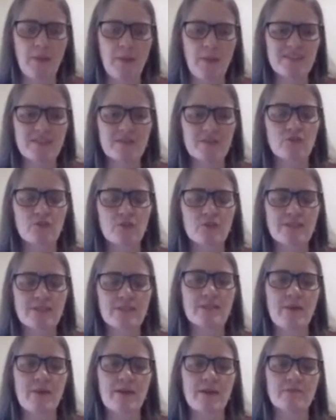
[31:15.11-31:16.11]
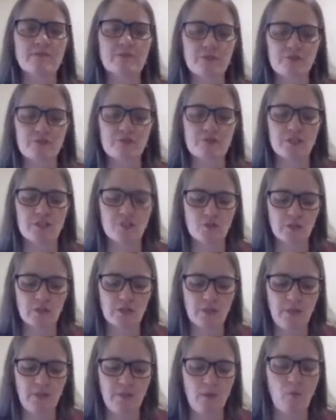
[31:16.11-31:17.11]
there's an increasing amount of literature
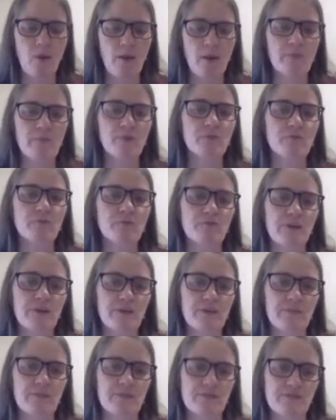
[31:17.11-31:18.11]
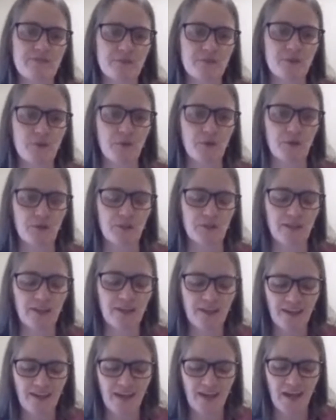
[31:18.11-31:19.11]
talking about why Milton Friedman
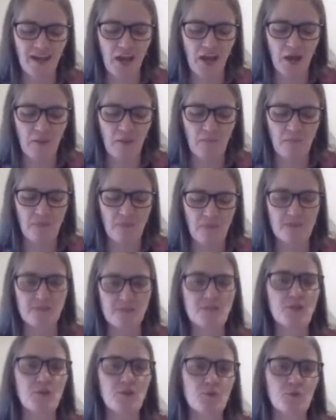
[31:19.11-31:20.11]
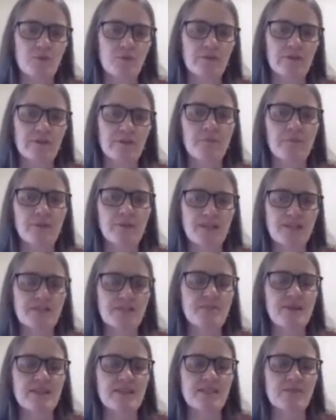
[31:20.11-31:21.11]
on the sole role of a company is
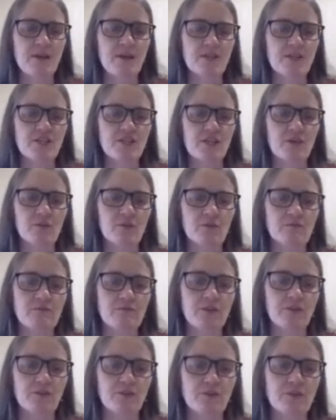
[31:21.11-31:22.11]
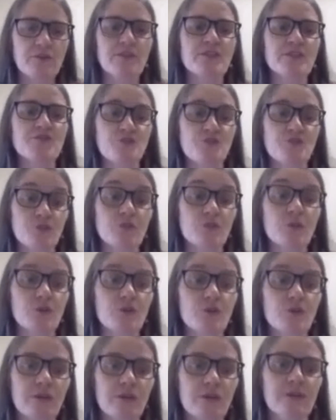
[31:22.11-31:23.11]
to maximise shareholder value is no
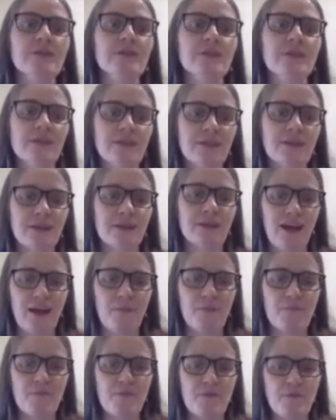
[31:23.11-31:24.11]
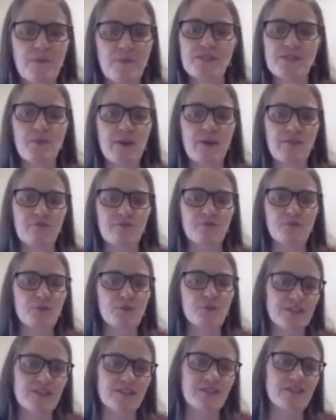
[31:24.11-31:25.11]
longer the best way for
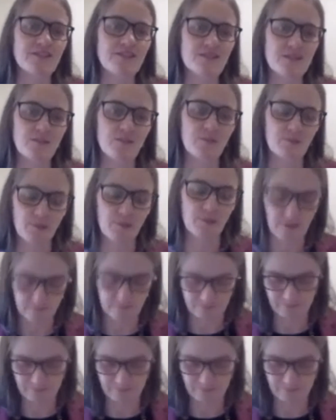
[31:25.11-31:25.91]
organisations to operate.